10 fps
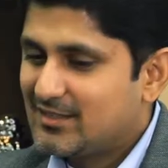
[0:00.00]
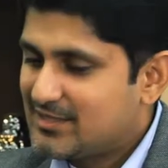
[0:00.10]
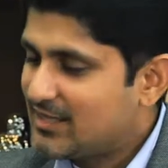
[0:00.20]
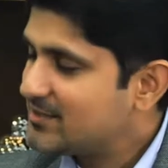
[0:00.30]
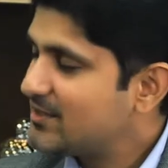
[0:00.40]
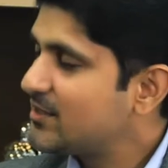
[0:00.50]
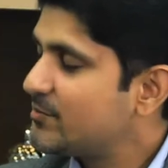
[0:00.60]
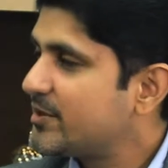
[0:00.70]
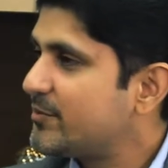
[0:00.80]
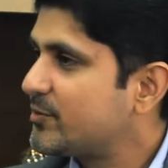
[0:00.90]
Tell us a
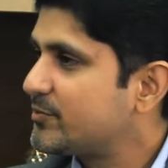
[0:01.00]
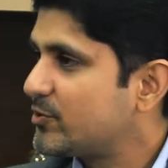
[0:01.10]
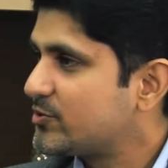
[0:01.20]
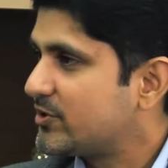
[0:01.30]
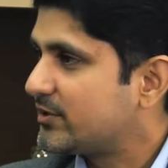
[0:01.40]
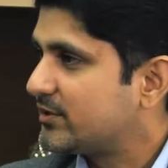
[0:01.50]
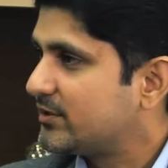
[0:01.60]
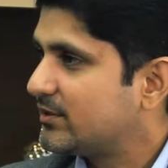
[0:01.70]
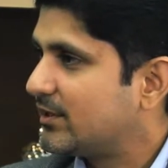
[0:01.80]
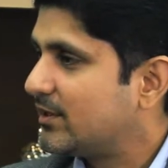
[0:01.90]
little bit about Proton.
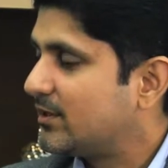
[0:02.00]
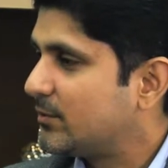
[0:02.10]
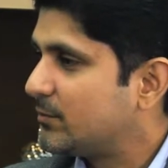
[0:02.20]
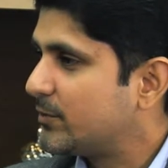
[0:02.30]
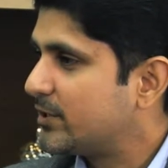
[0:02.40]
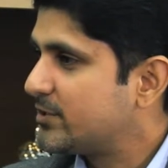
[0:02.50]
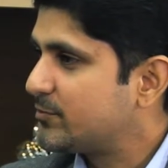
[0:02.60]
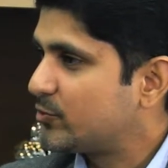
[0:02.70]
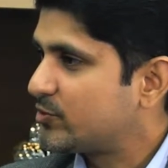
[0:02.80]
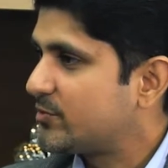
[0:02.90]
Where
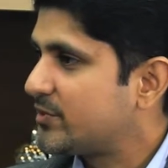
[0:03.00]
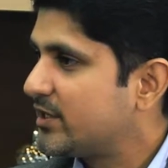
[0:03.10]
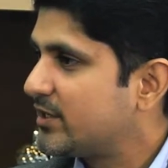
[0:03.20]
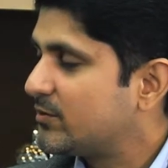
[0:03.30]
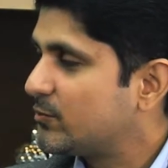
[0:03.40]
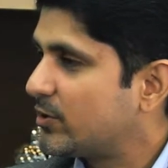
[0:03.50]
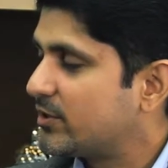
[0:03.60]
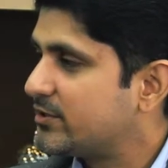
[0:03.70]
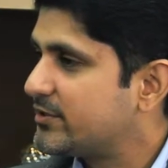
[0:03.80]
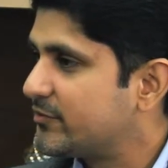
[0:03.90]
did Proton begin? What
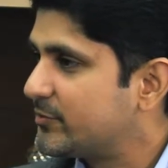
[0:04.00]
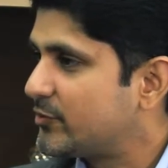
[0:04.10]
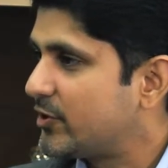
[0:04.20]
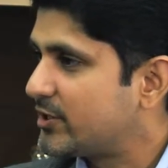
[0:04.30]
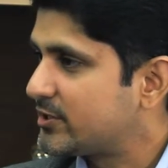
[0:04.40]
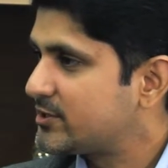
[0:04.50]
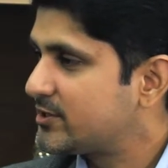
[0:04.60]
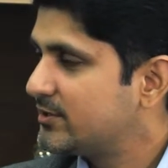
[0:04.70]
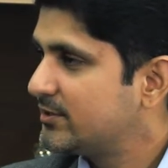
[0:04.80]
are the different products?